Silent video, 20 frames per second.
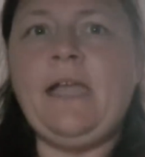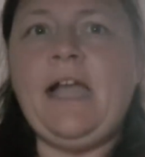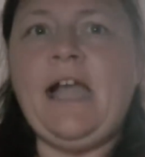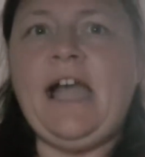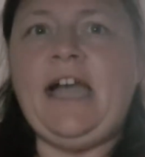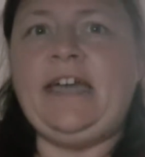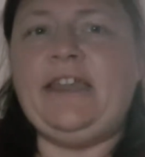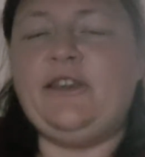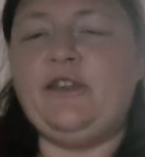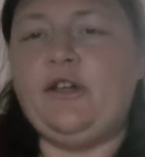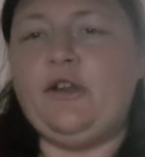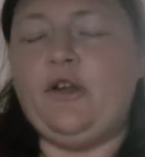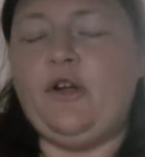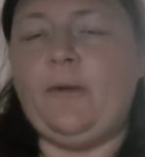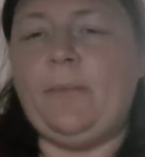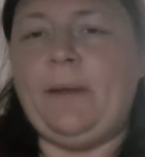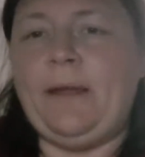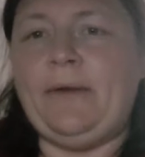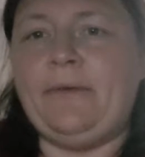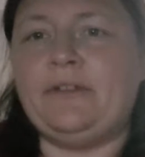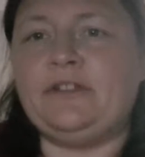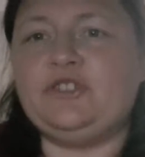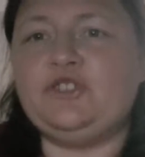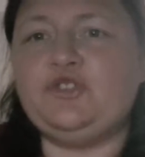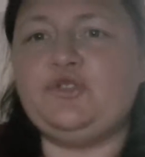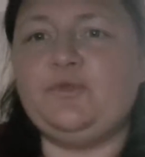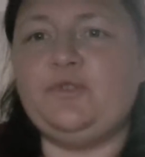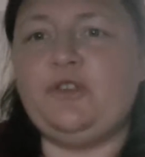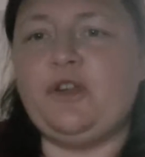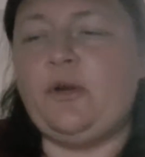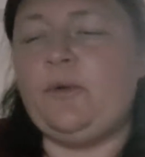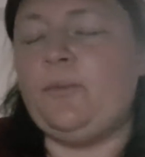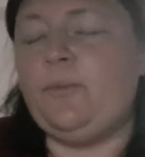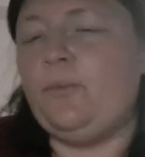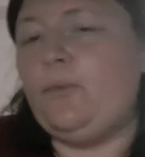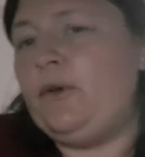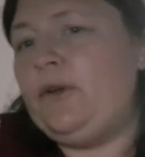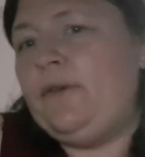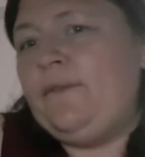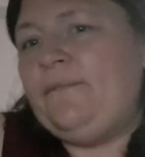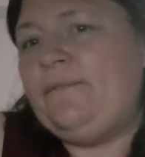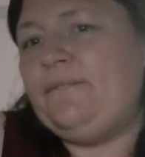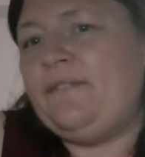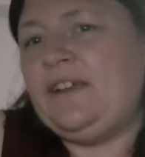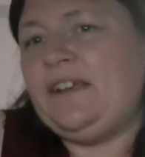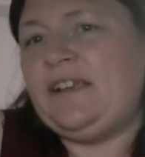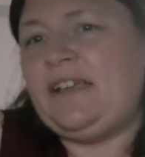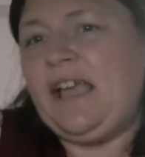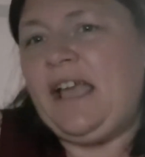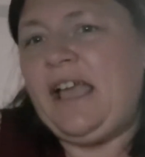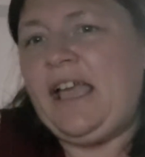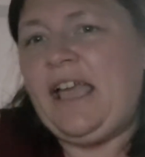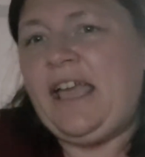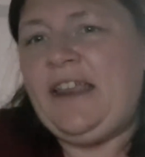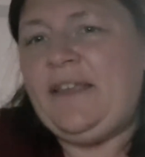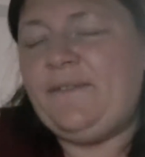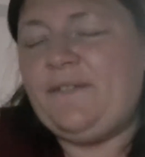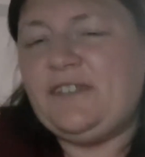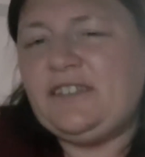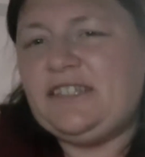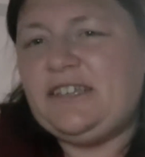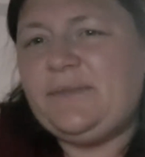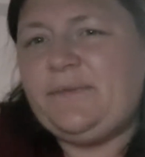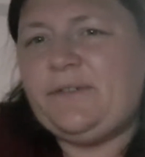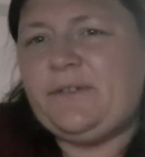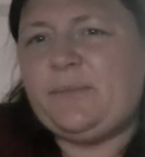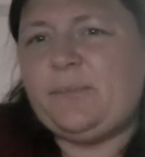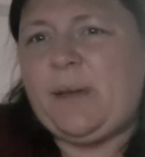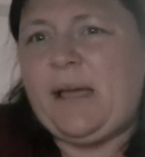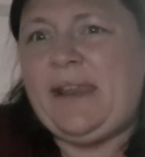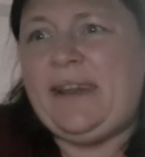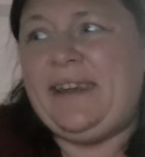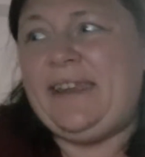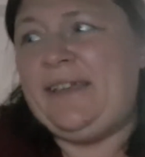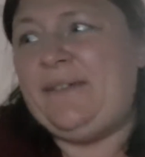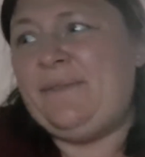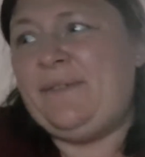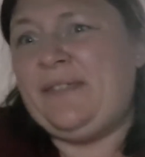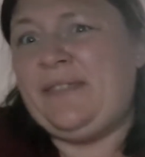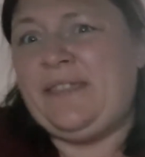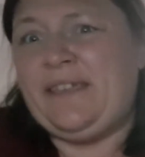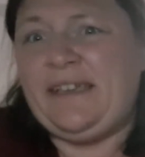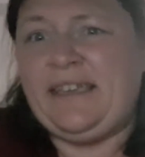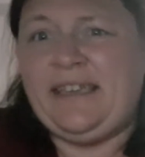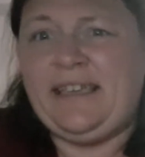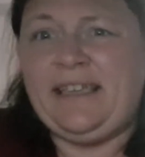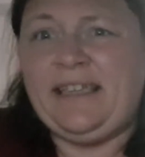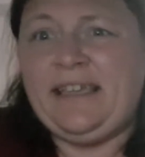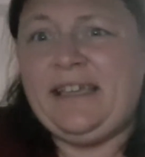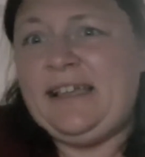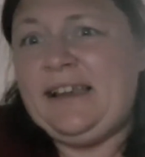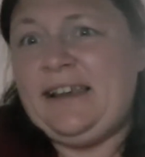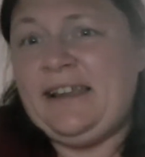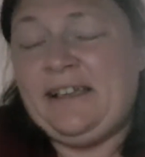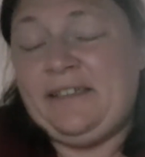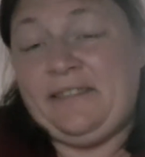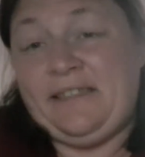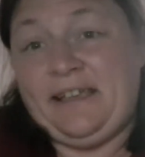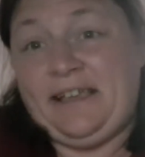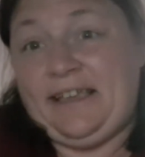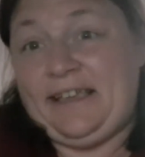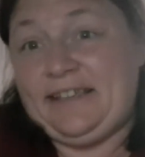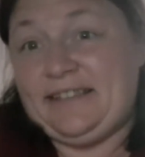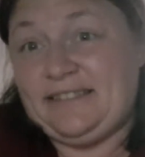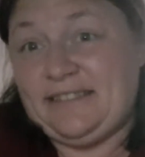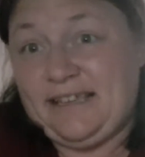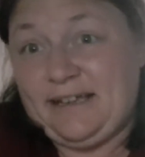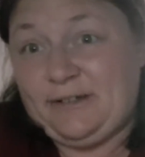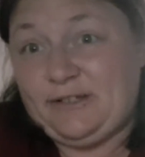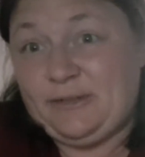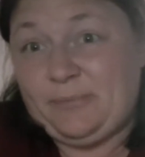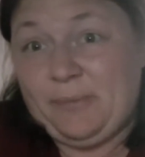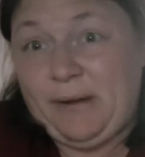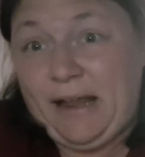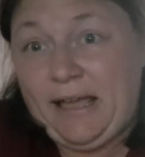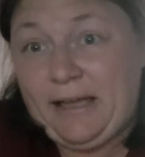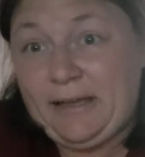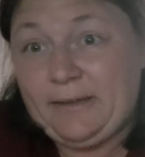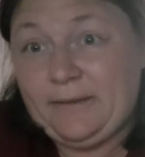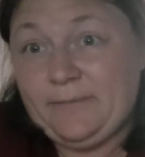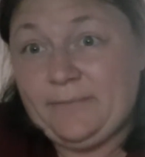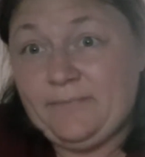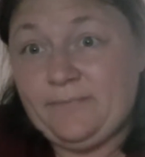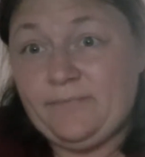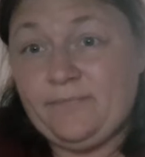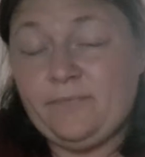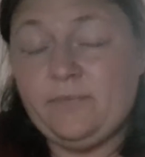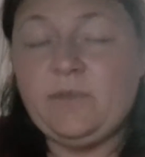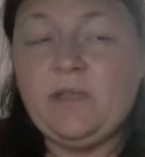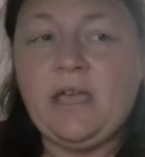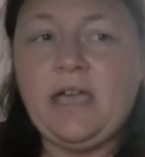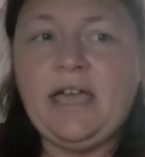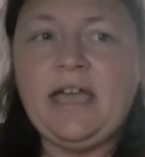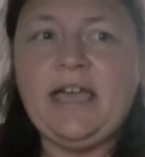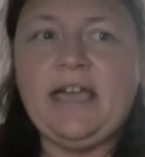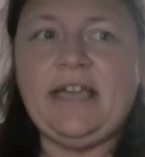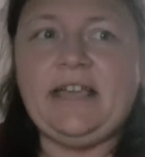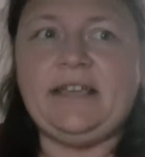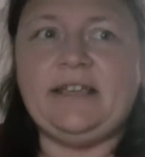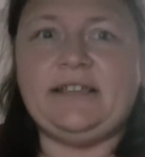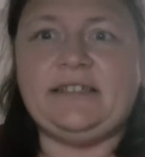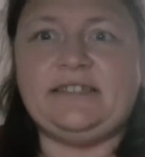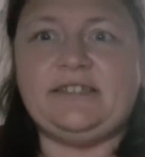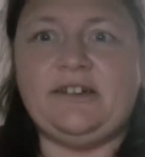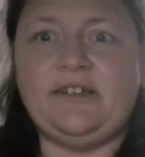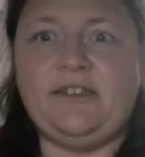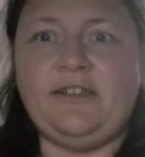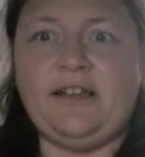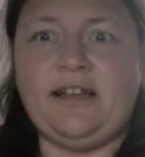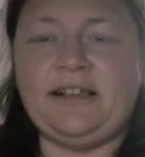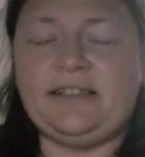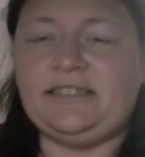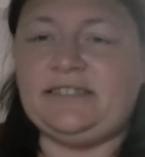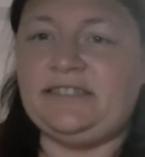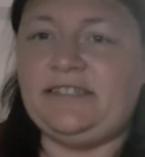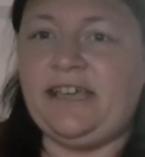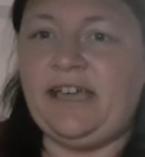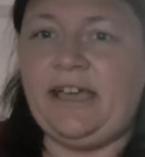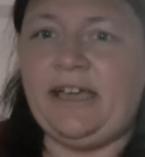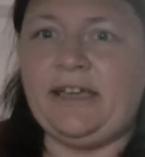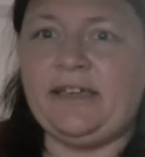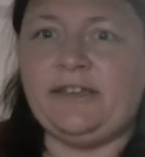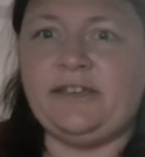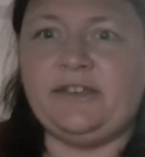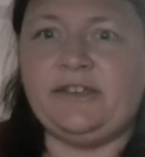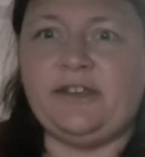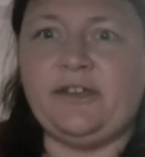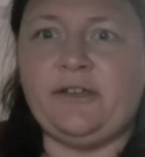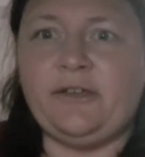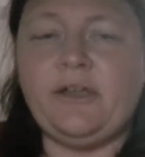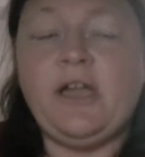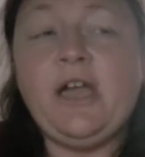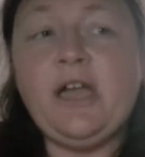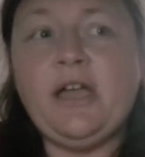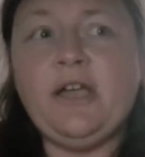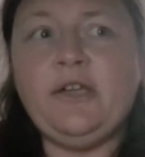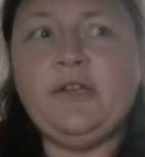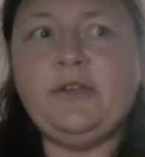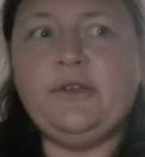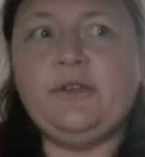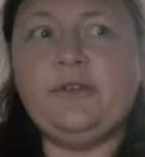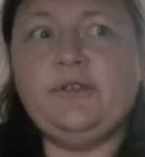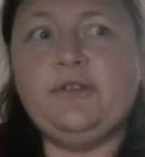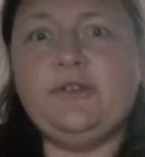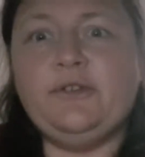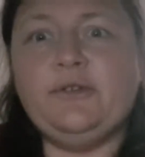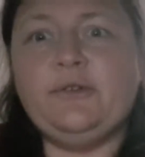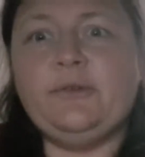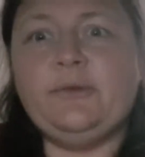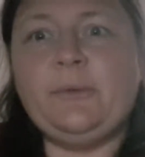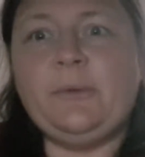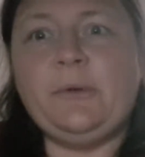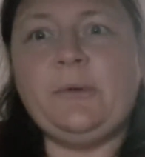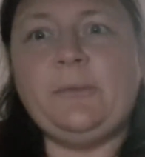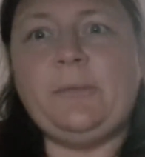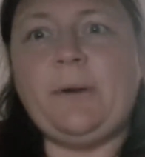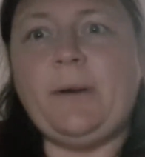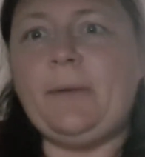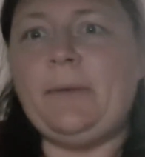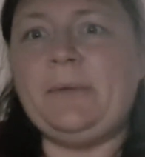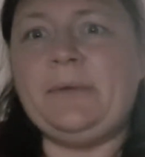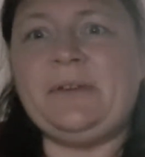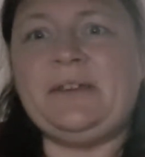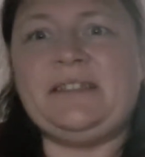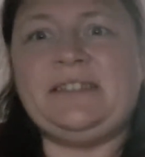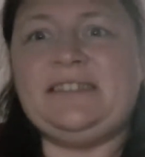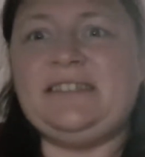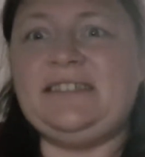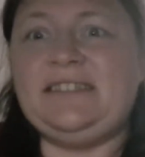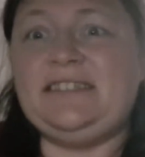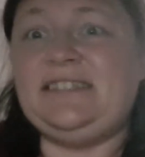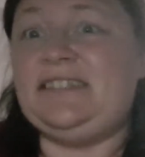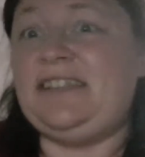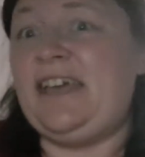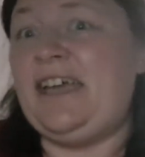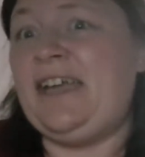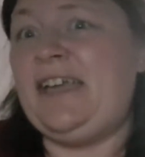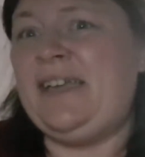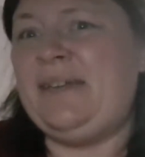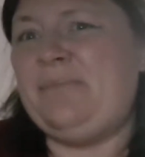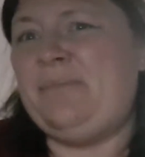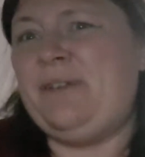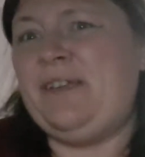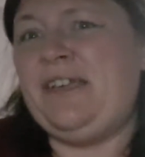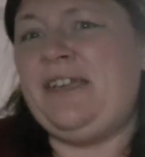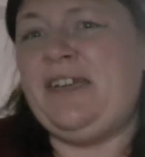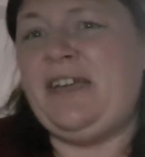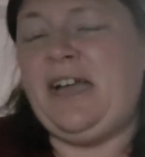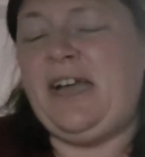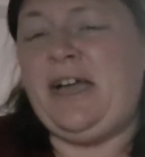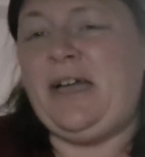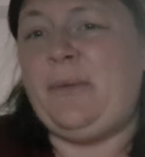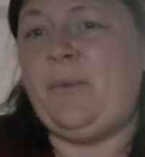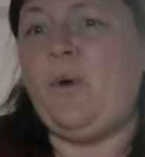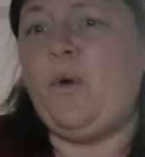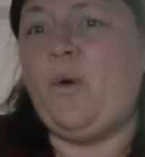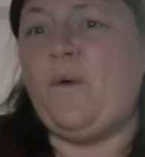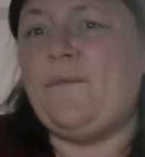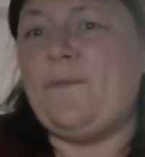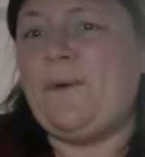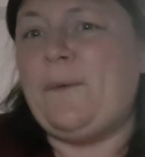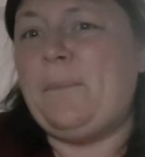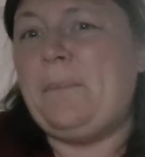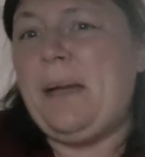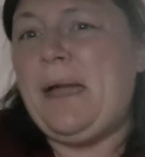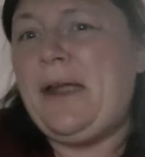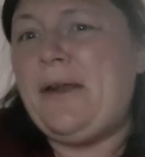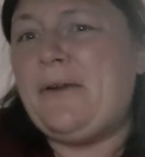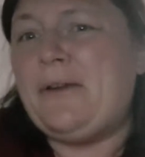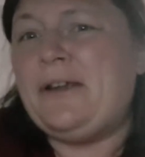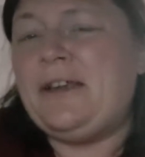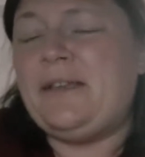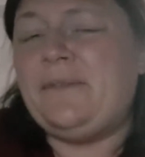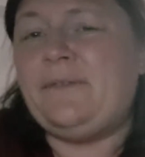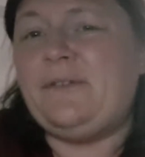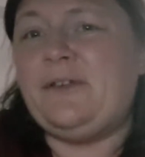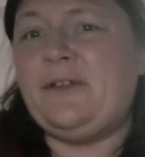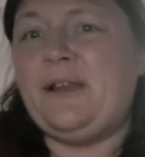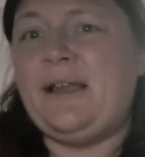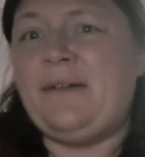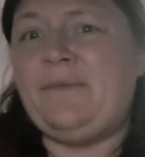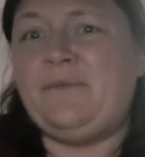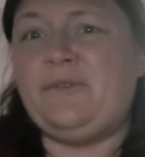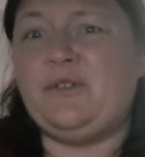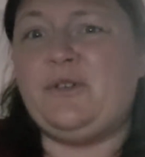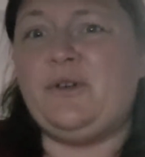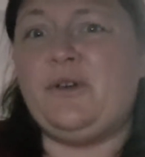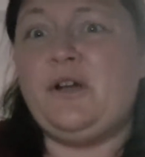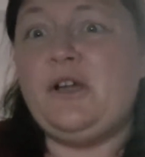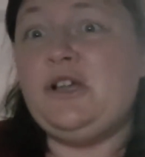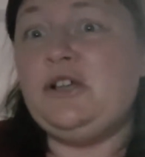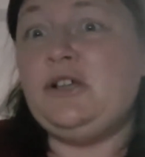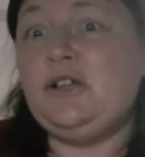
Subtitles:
And a lot of parents, wouldn't think anything different about letting their kids out to play. It's not like today, you would probably consider today be an awful parent if you allowed your